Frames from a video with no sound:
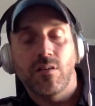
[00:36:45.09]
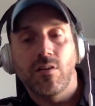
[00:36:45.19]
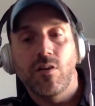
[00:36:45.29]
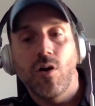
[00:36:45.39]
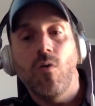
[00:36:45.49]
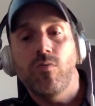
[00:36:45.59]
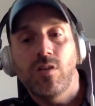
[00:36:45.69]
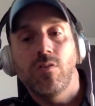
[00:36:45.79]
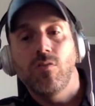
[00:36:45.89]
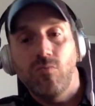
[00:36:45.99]
Just
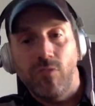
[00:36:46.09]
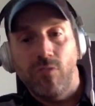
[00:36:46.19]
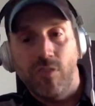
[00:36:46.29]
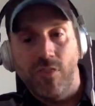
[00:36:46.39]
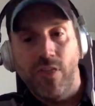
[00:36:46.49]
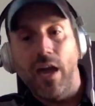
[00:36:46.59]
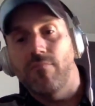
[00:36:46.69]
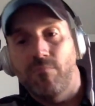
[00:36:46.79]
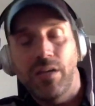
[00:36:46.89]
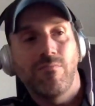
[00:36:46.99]
go to that
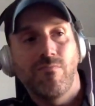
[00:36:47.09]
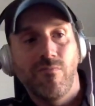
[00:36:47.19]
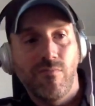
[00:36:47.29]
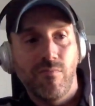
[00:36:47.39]
big,